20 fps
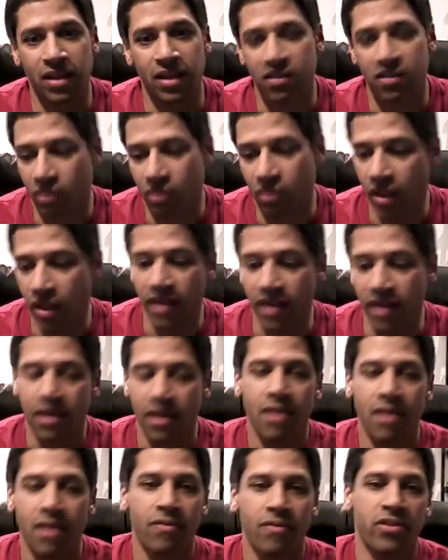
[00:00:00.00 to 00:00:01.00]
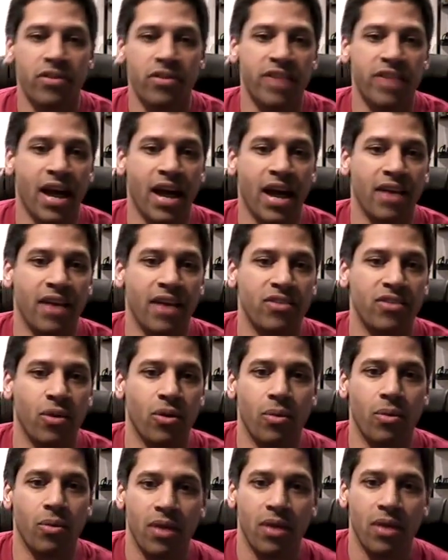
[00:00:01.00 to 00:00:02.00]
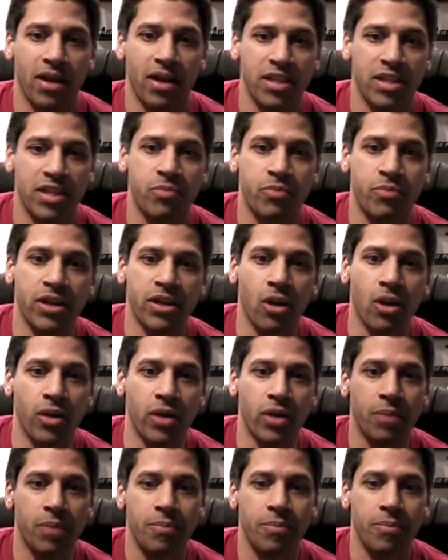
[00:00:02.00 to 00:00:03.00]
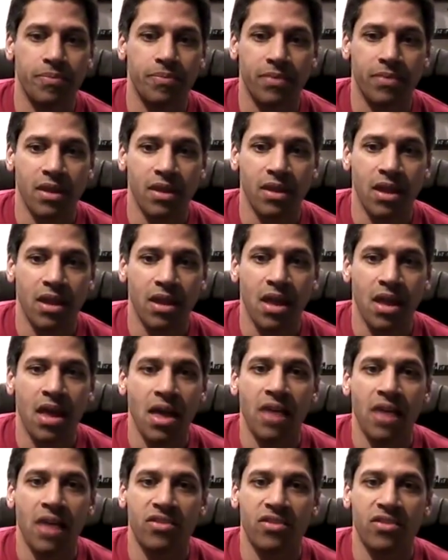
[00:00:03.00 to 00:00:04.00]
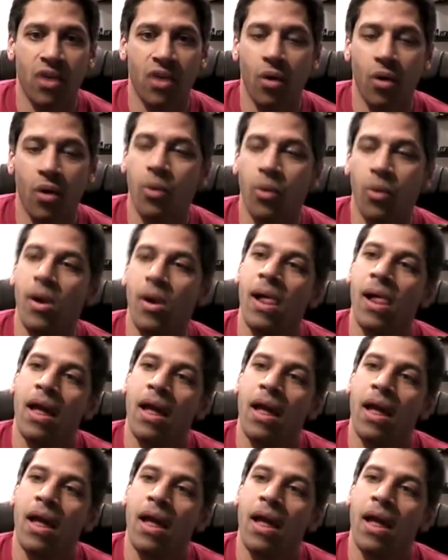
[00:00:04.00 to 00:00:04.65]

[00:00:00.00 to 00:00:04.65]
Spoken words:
And so like for this guy, so it's spring loaded. So